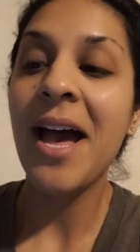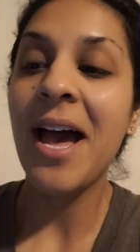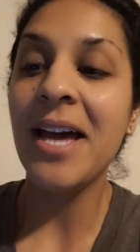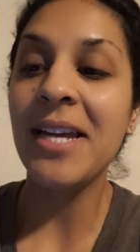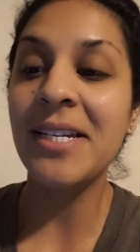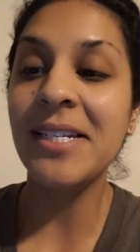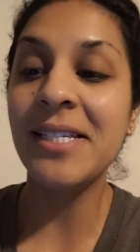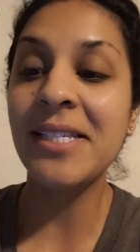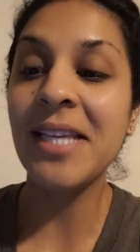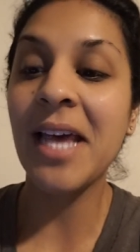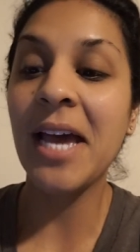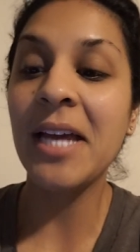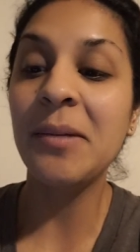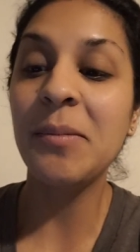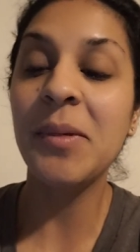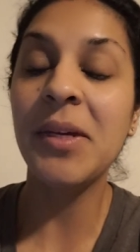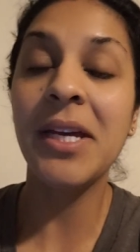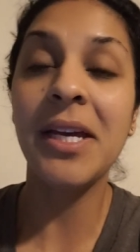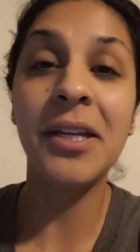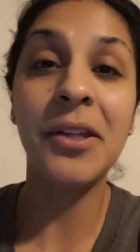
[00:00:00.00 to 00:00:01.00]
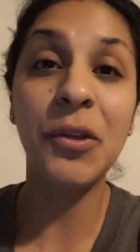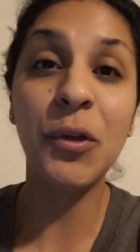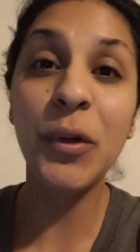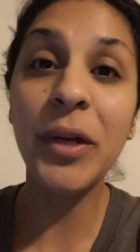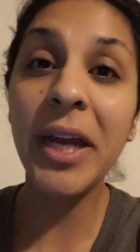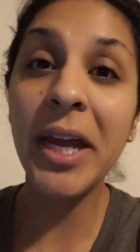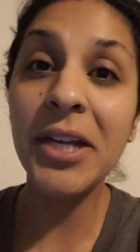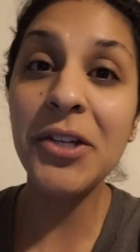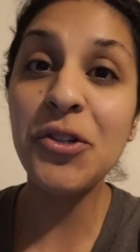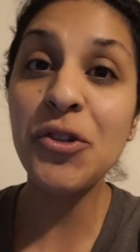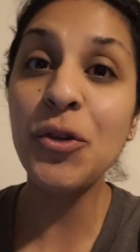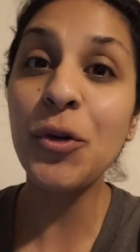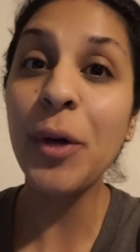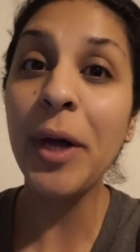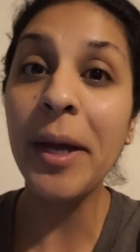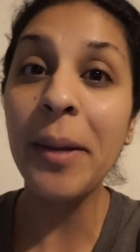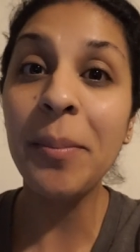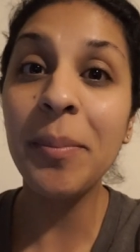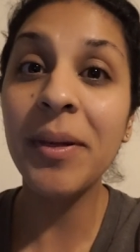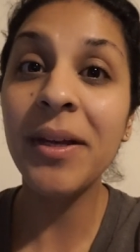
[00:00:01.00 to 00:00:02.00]
and assigned me a 3-day
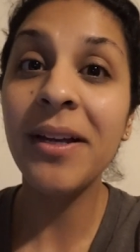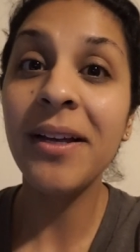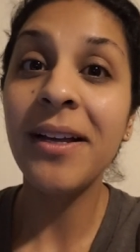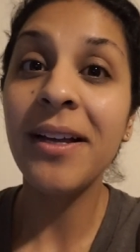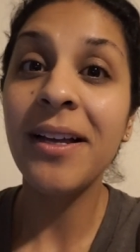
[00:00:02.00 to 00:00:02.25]
trip